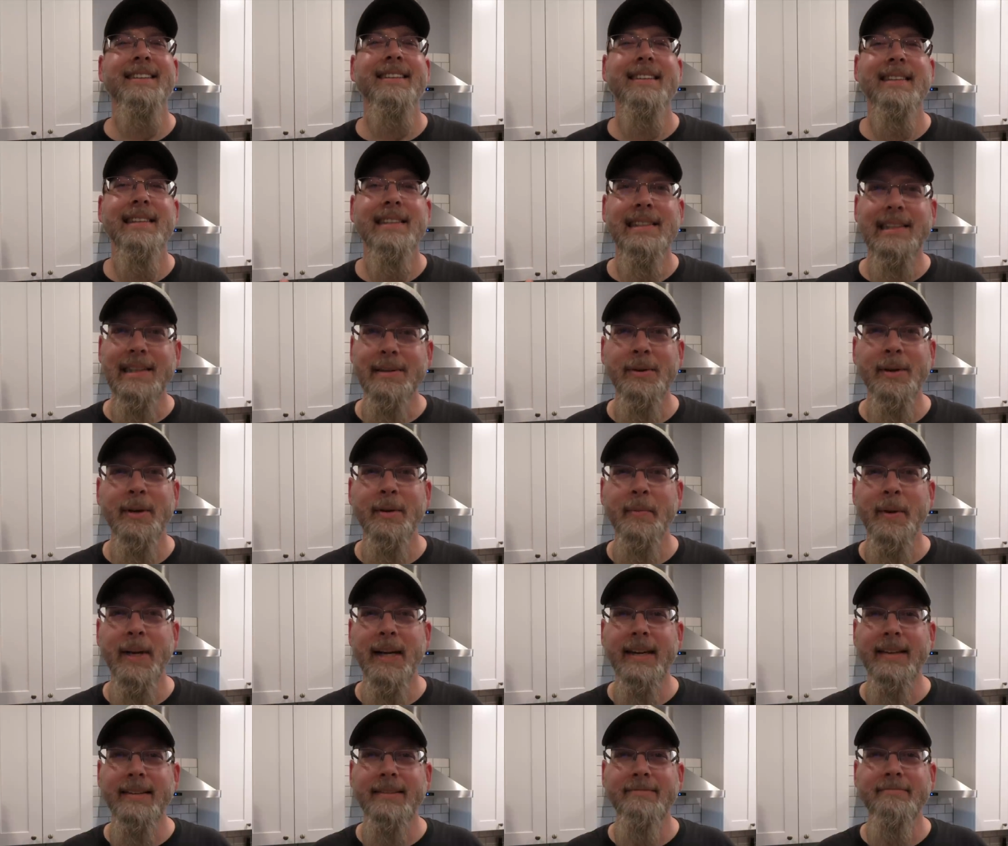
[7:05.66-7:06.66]
See what I
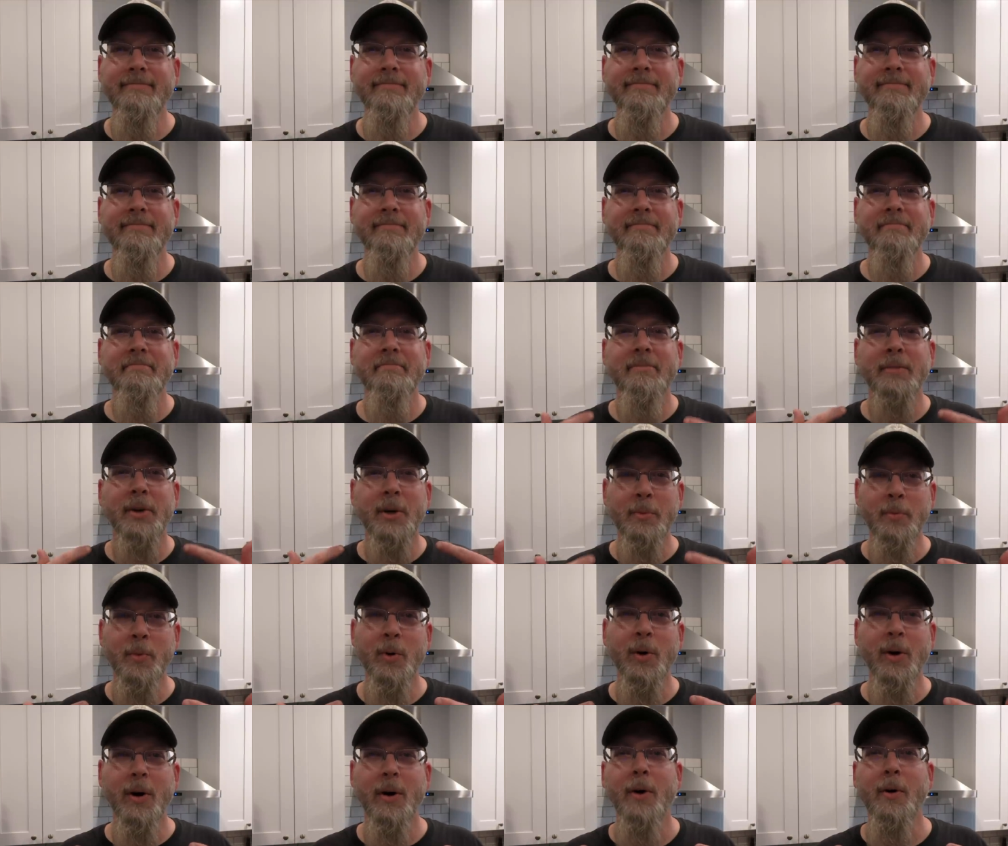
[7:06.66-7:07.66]
mean? No
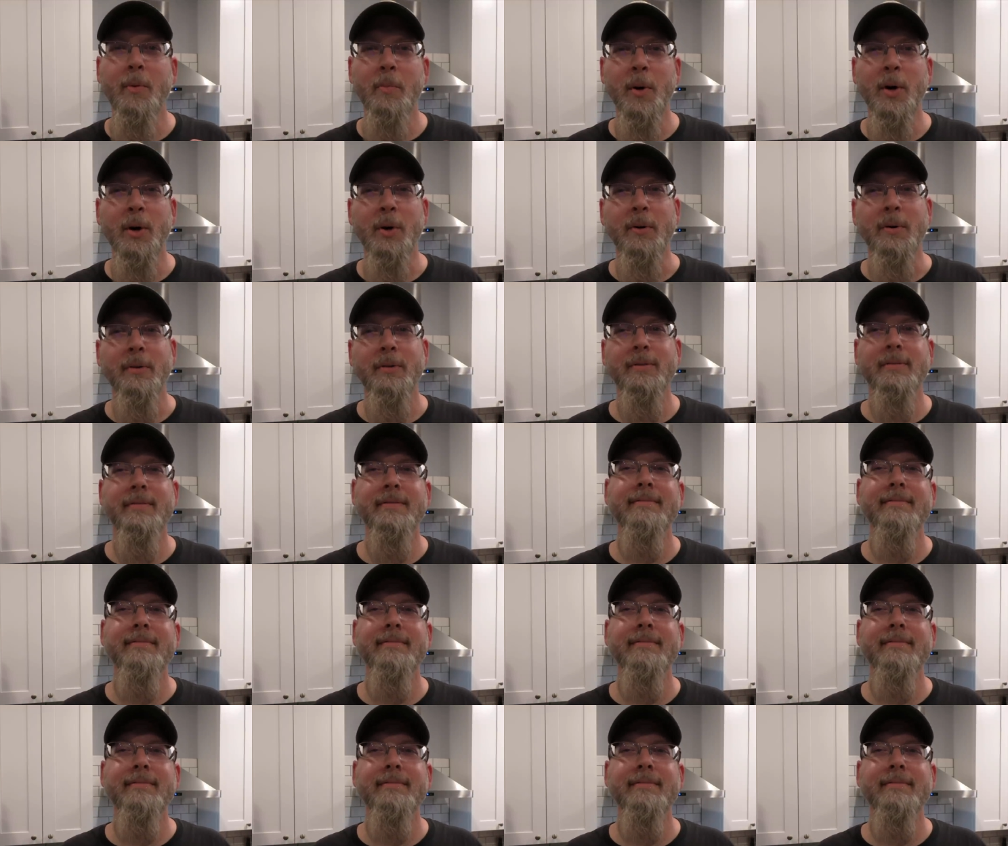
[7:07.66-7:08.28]
more hobo.